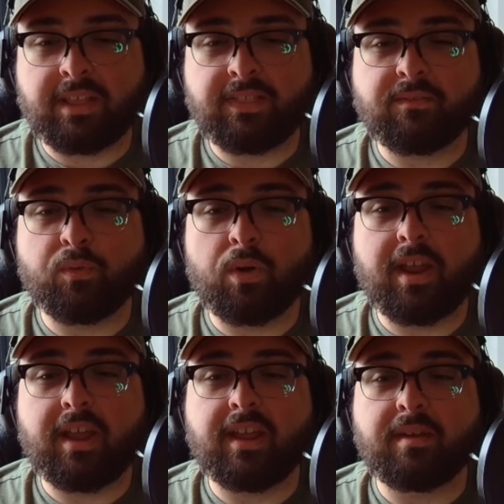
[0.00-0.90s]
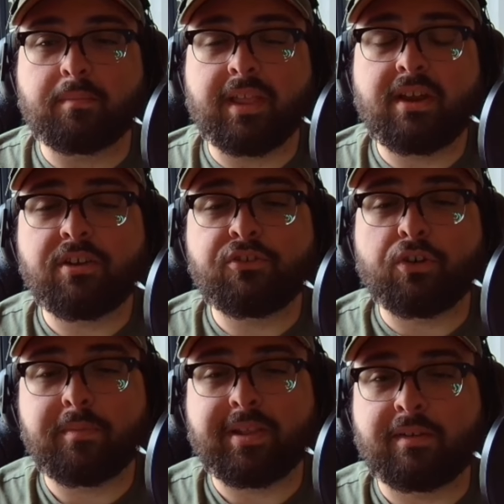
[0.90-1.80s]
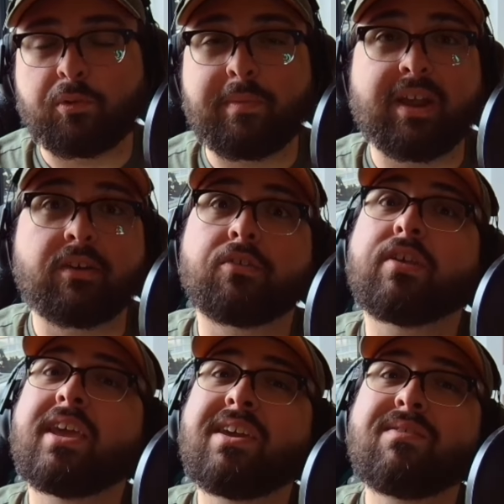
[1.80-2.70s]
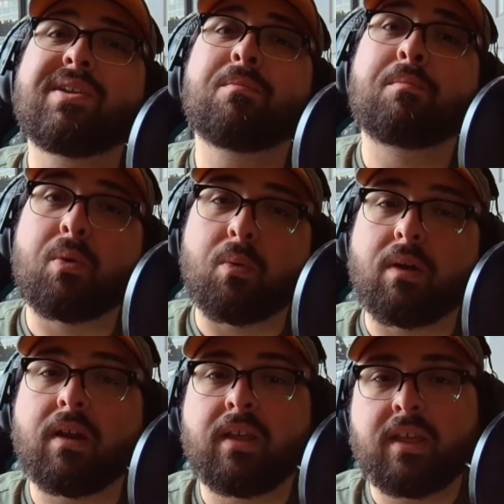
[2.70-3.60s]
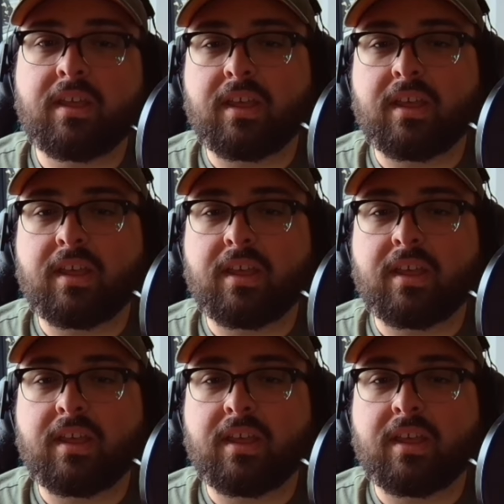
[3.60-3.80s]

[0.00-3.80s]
but I think for a player enjoyment level matters even more.